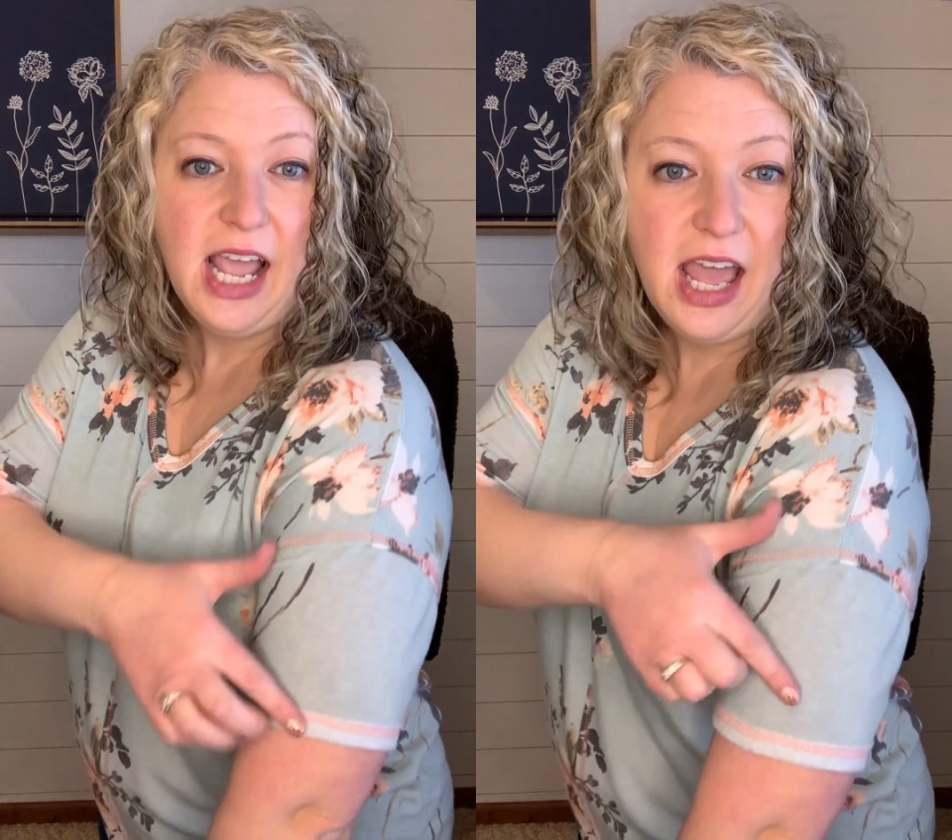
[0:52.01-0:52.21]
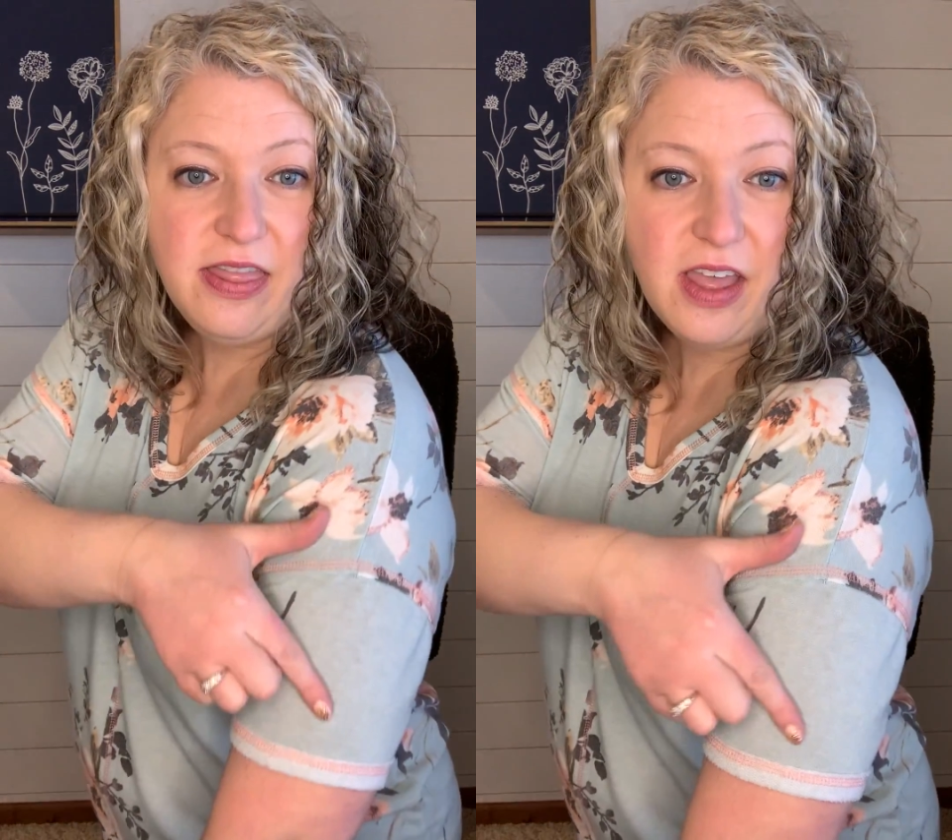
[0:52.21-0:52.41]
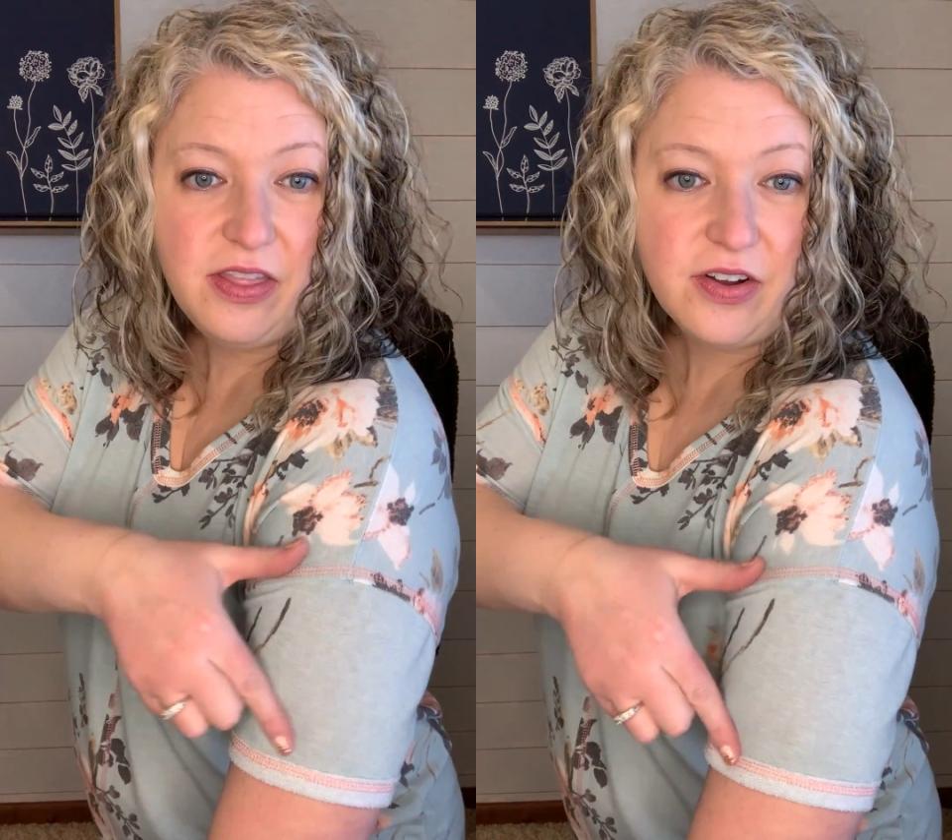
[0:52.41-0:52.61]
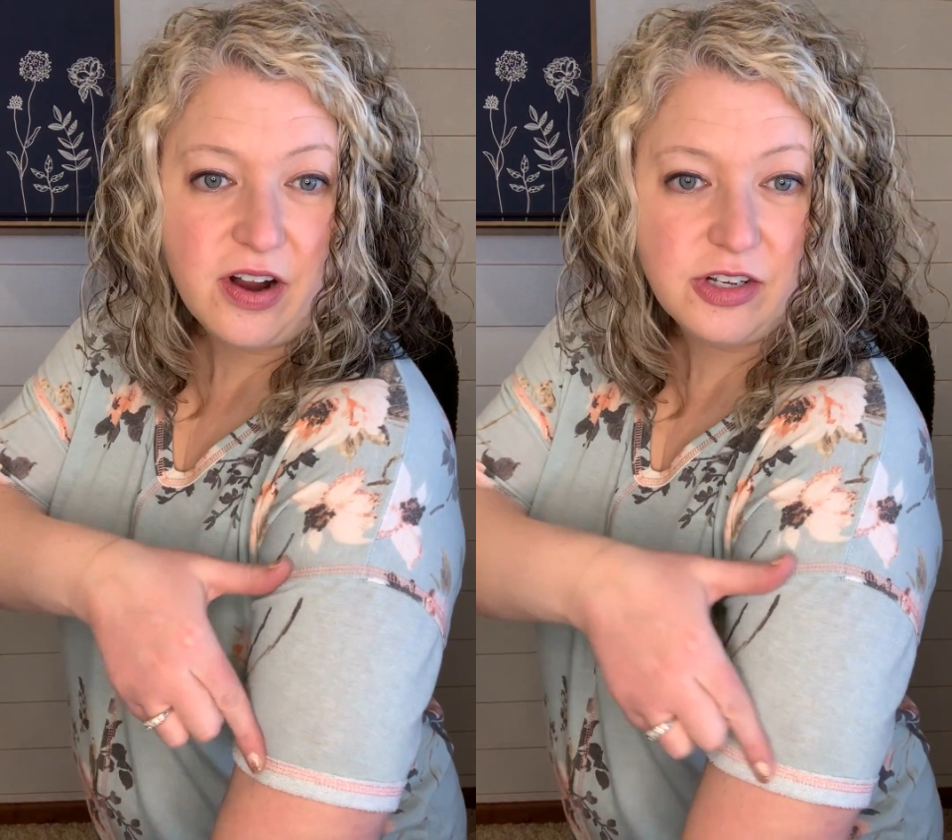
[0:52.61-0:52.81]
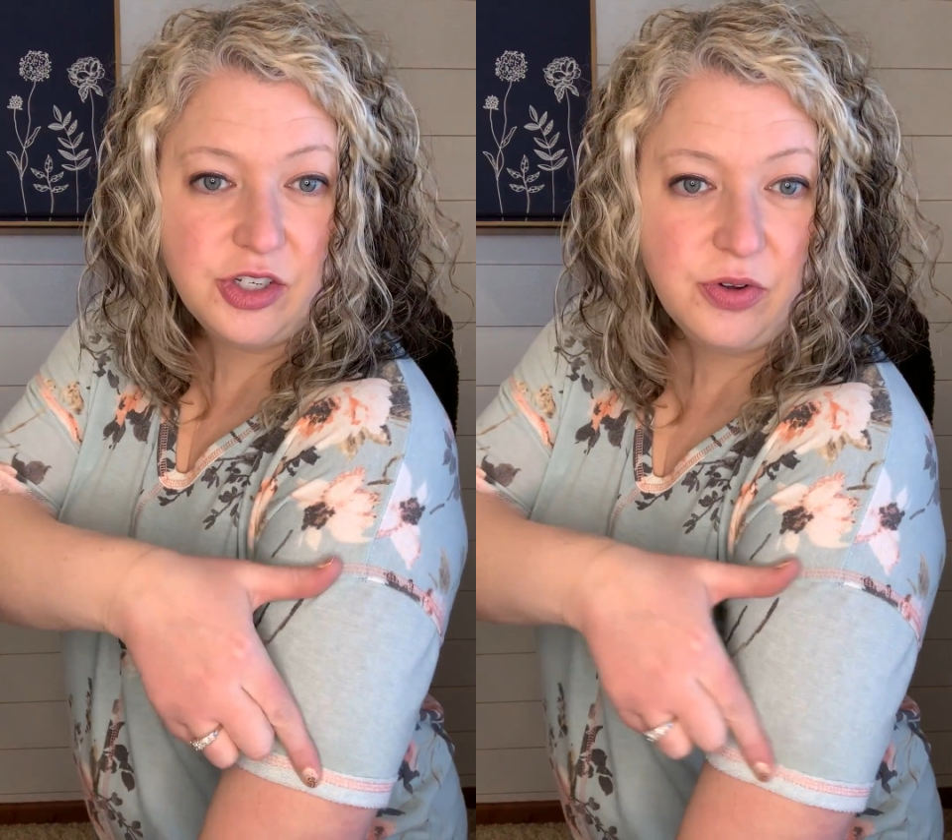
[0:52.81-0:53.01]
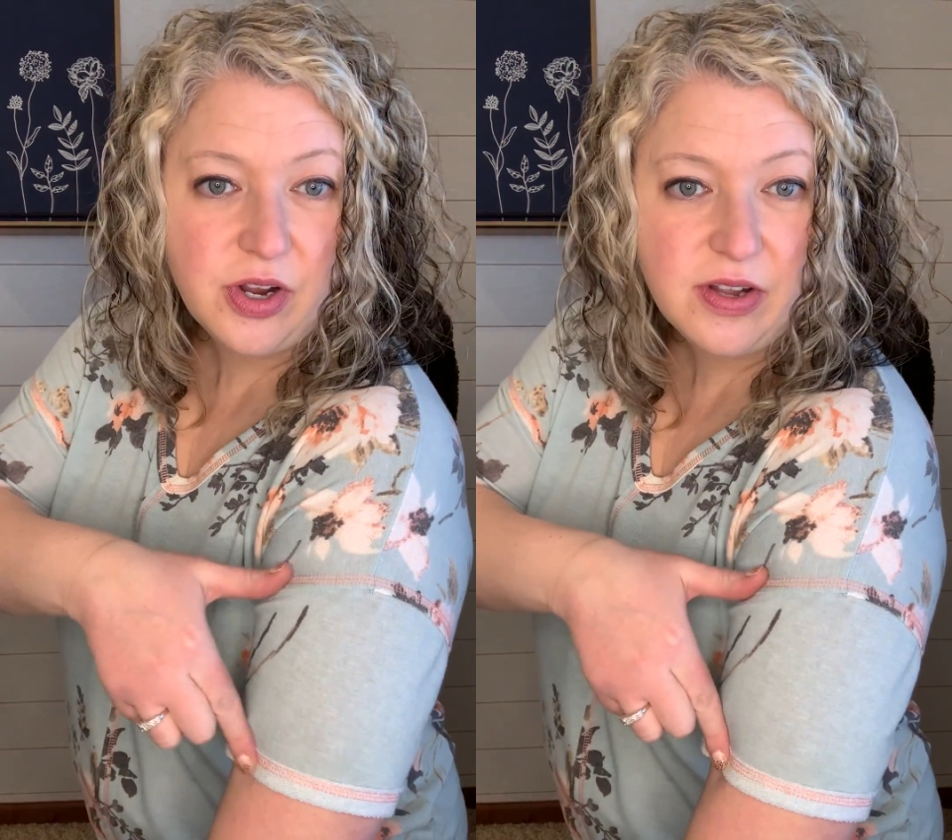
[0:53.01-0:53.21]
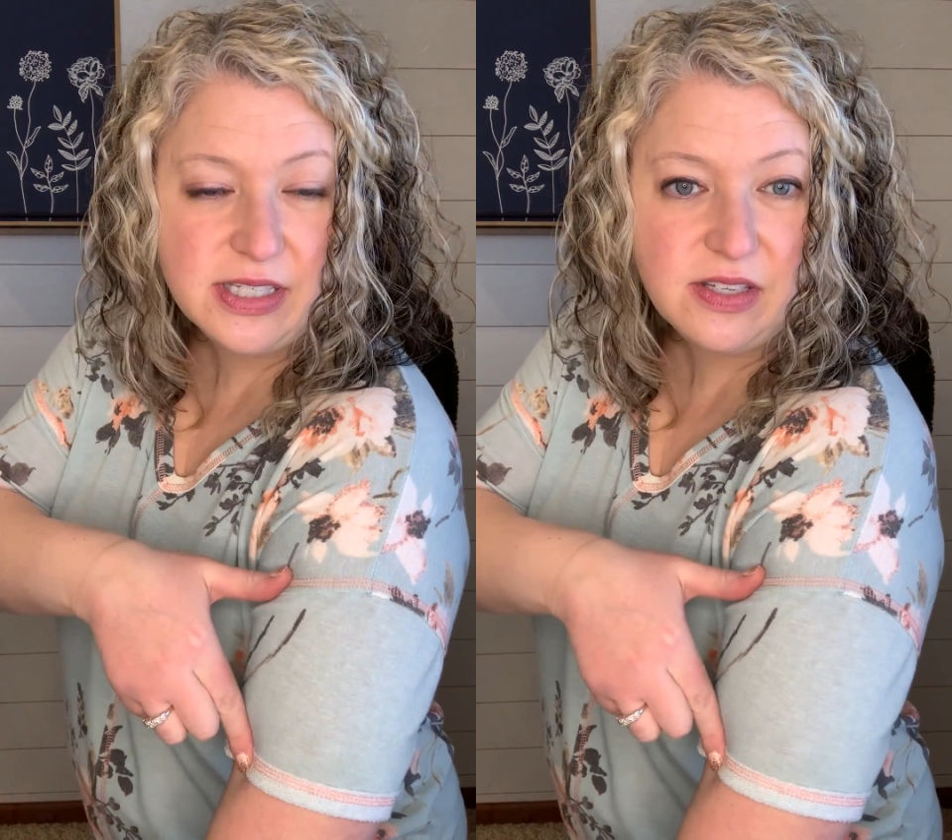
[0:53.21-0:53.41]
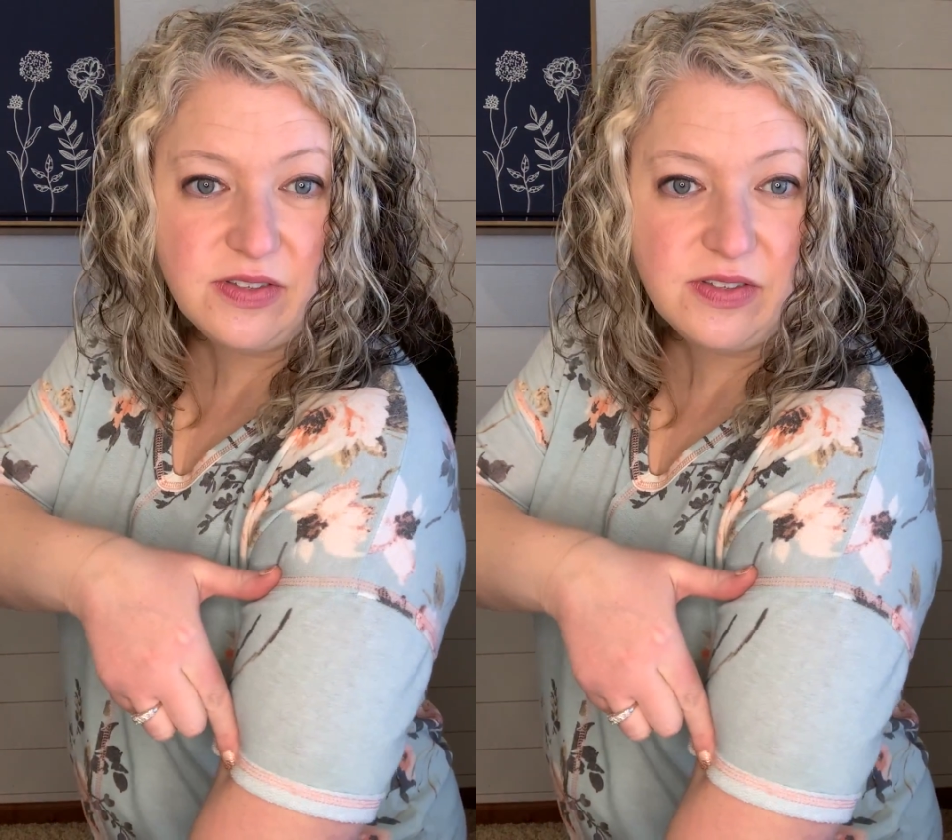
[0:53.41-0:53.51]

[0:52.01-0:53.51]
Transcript: and then there are two areas of